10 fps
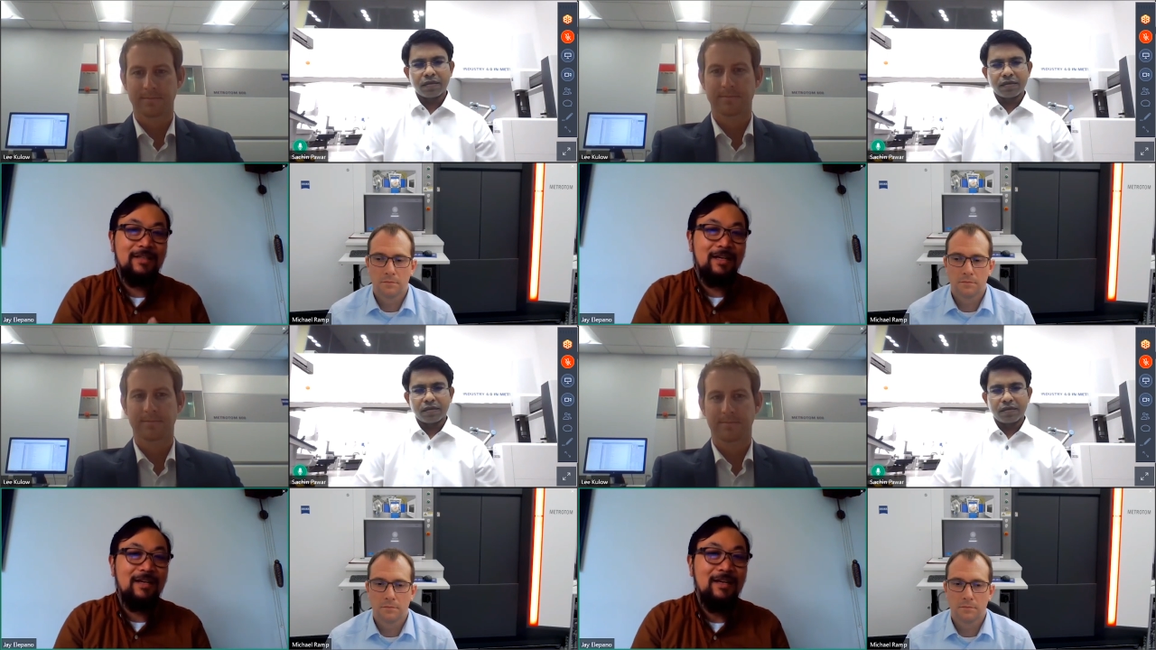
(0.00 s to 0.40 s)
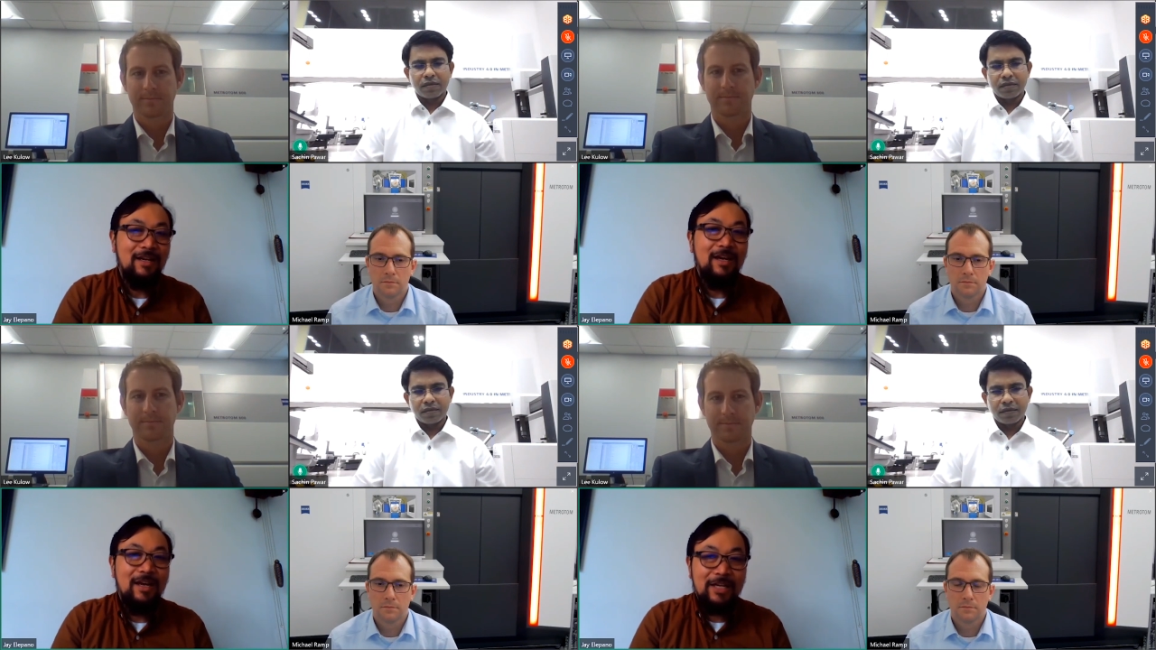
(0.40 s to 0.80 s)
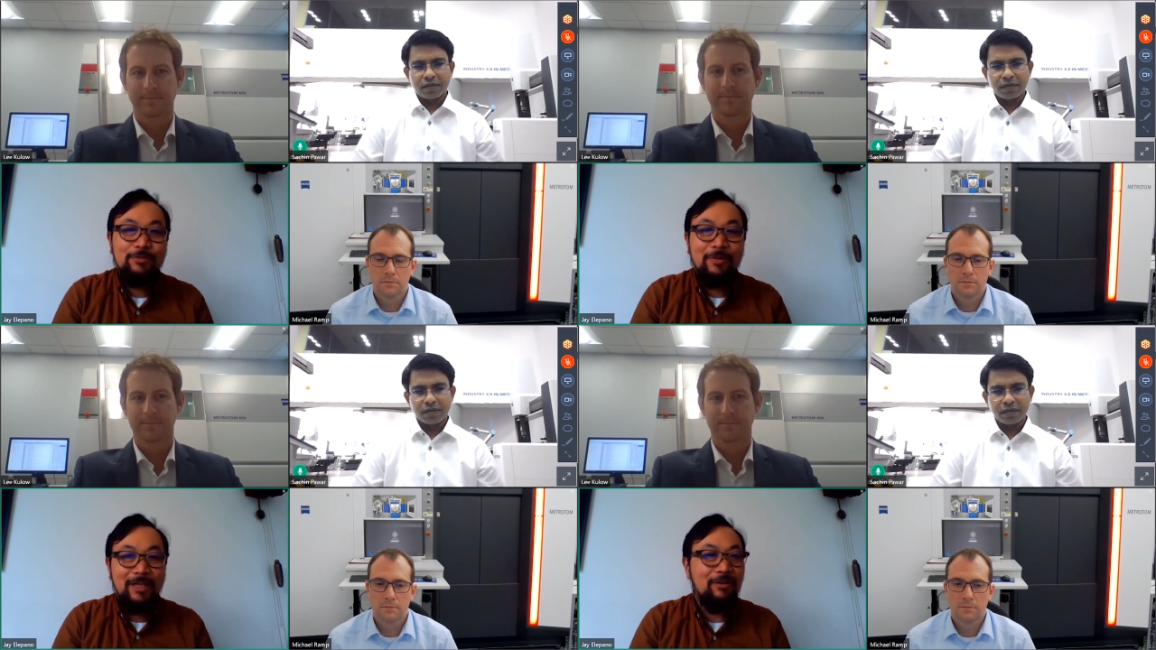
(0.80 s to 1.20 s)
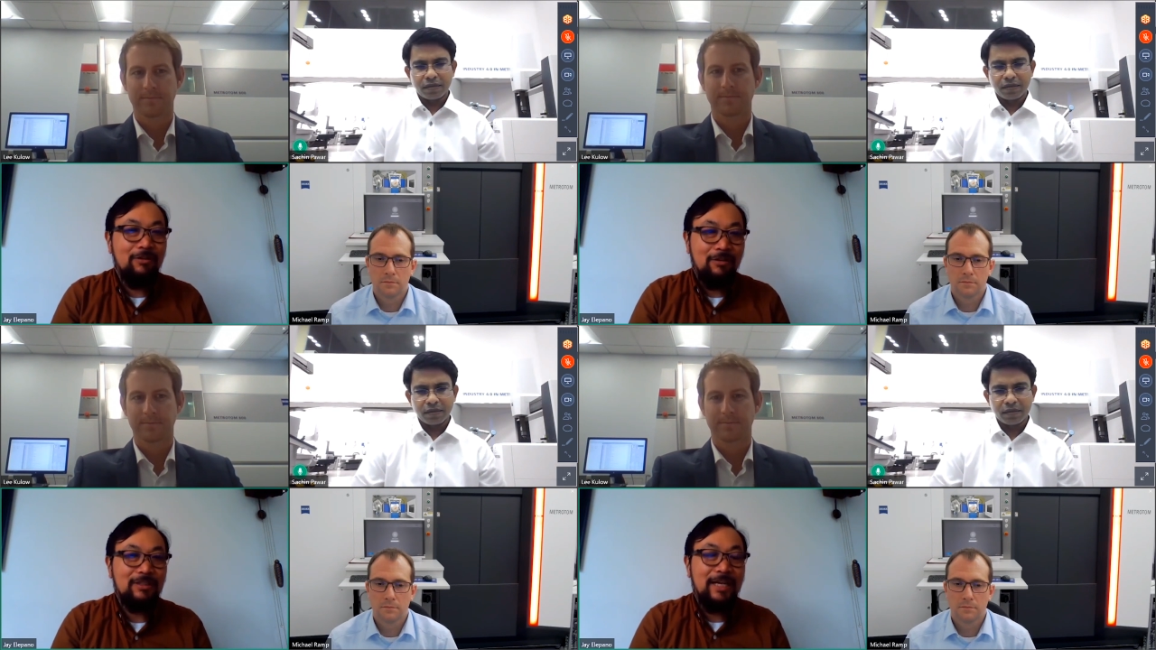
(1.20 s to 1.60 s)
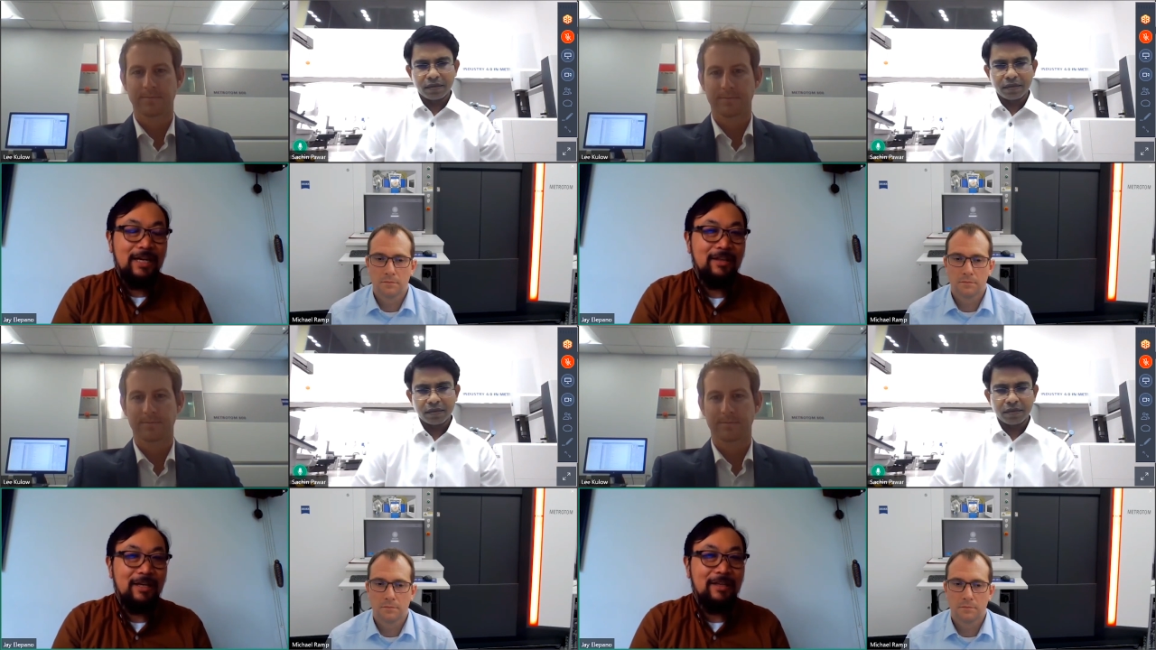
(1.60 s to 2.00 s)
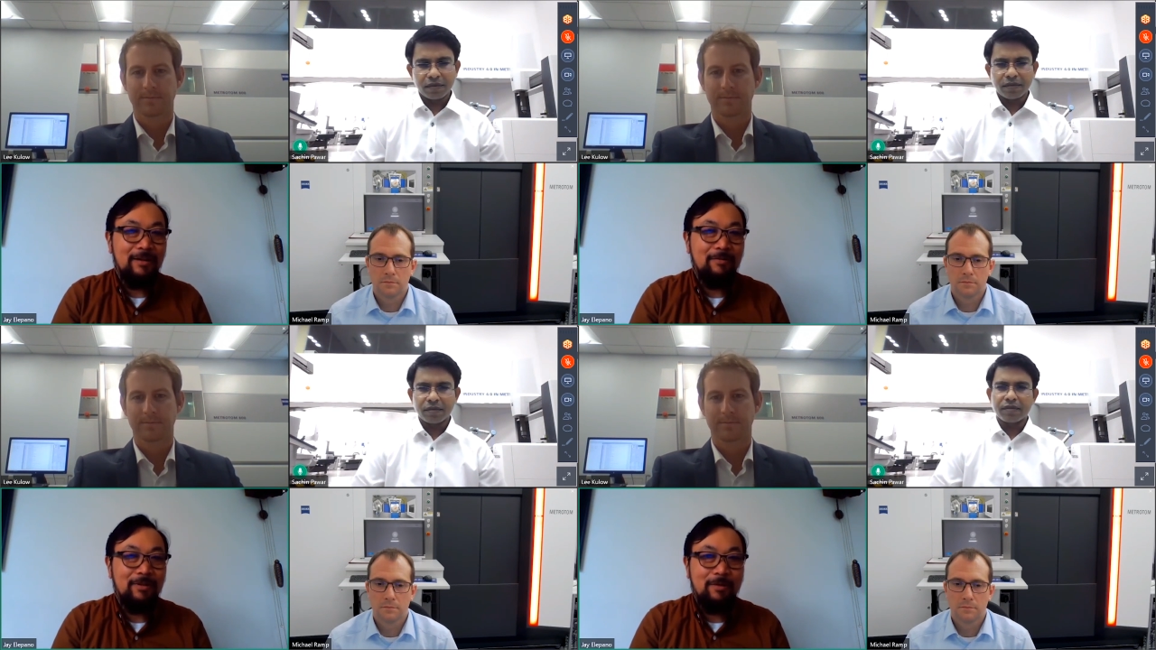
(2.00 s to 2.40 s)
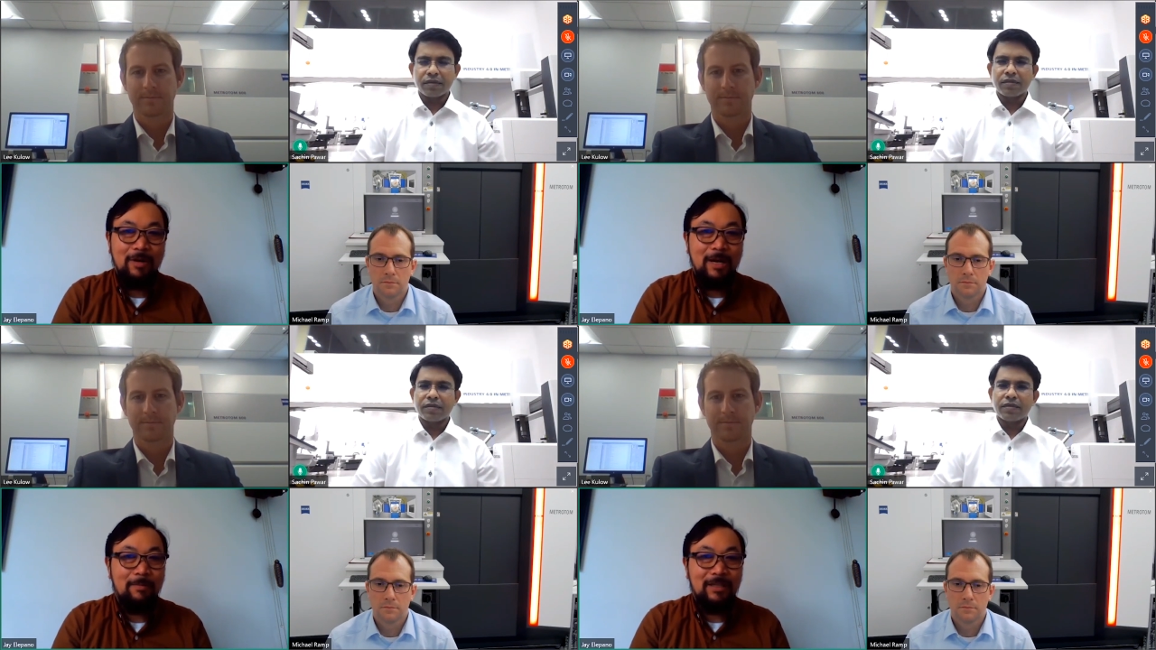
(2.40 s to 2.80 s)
Speaker 1: uh, it's really cool to hear that, that that we're able